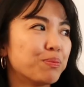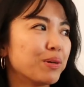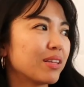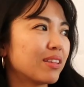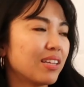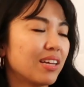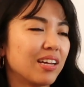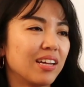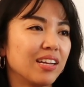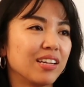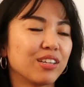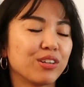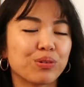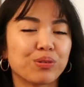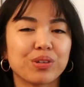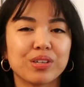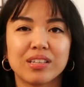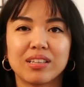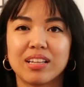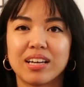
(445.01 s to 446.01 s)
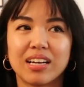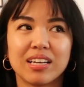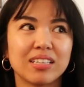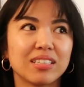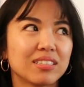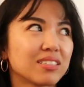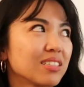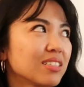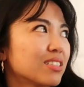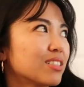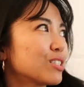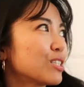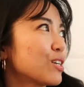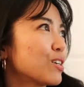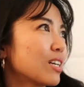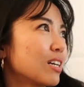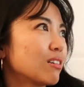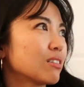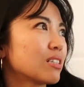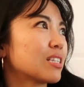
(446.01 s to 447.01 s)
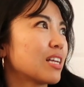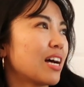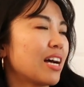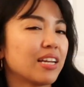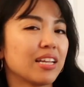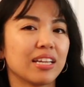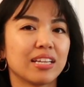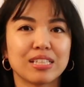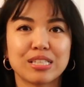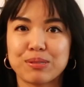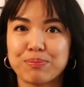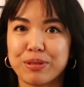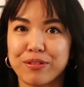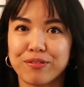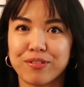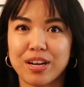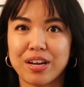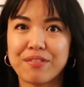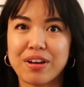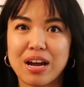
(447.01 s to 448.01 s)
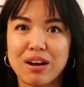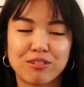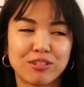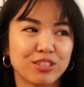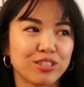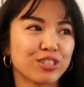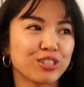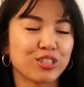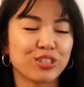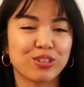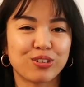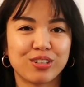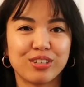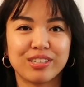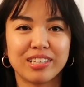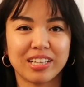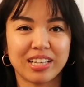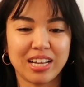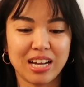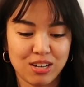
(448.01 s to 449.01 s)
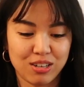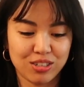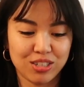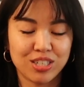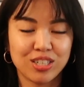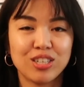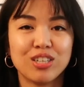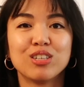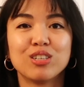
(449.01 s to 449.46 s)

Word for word: but then you realize it's dark outside and it's been five hours. You're on the couch